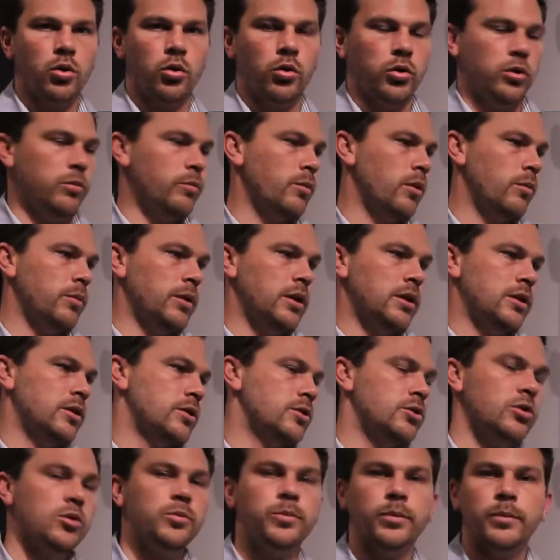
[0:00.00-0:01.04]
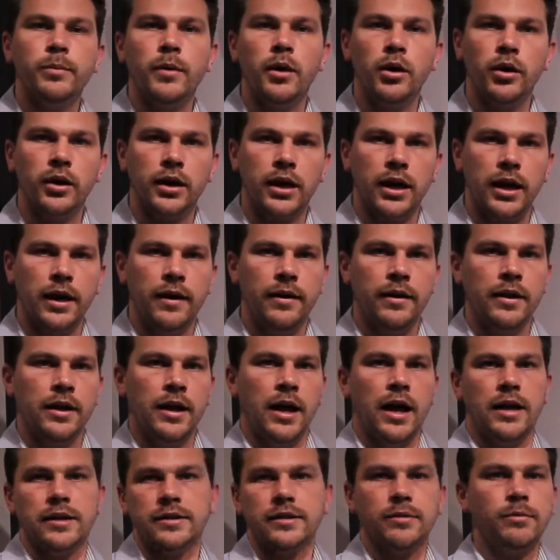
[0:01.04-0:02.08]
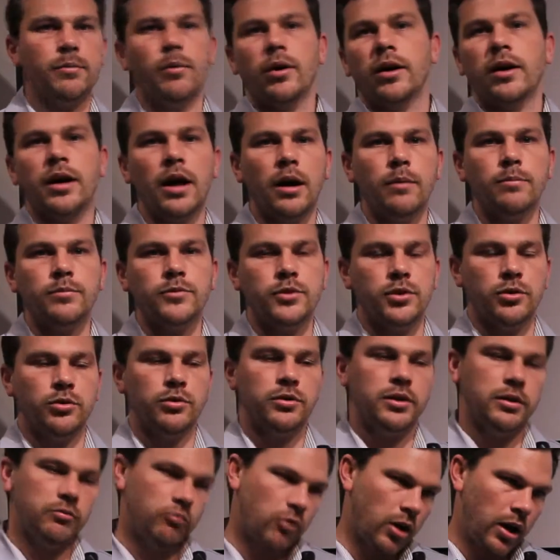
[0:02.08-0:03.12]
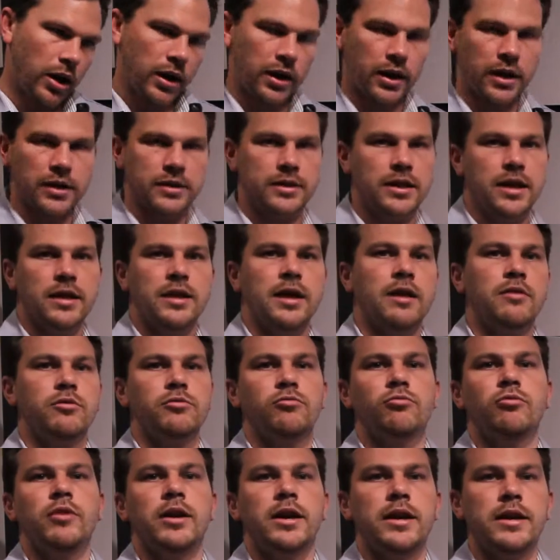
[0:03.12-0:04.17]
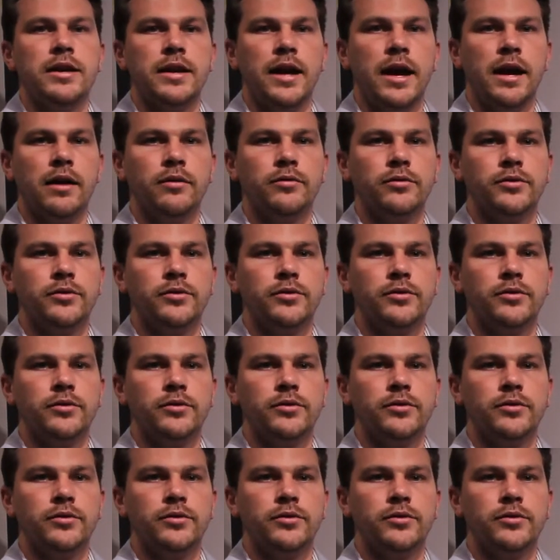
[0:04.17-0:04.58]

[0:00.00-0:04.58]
or you might be in the supermarket and something might come to you and you think, right, let's get that written down.